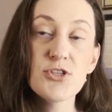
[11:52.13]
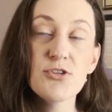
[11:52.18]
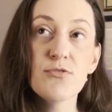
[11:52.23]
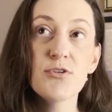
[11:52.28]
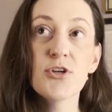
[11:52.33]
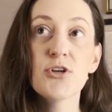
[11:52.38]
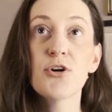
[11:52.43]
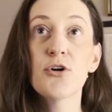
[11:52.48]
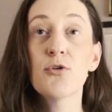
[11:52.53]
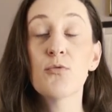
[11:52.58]
You
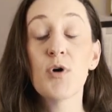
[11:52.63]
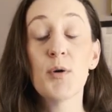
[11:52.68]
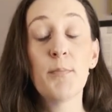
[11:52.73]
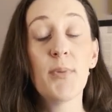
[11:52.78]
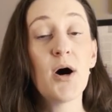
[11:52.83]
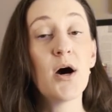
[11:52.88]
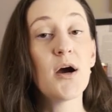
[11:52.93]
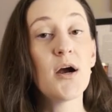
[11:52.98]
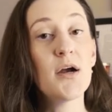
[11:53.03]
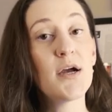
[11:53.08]
could go to a
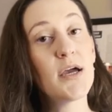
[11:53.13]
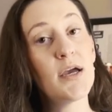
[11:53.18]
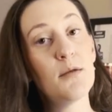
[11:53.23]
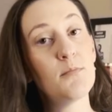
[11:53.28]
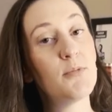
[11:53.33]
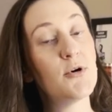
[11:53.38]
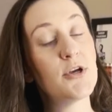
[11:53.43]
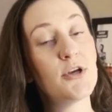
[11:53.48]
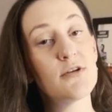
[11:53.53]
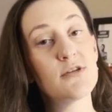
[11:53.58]
park
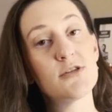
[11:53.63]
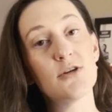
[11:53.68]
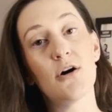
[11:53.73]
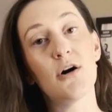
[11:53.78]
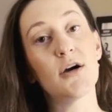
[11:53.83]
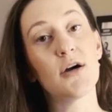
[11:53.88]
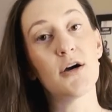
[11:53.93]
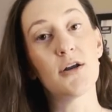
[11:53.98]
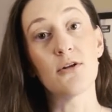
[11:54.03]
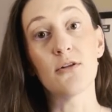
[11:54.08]
and put your
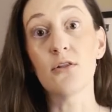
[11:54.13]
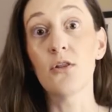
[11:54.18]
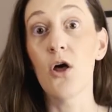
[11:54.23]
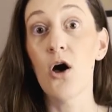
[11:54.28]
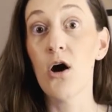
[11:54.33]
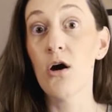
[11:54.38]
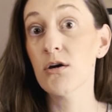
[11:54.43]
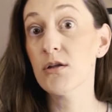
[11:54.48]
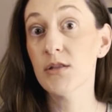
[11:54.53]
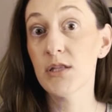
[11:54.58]
dog on a
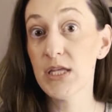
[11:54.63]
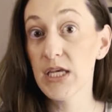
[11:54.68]
long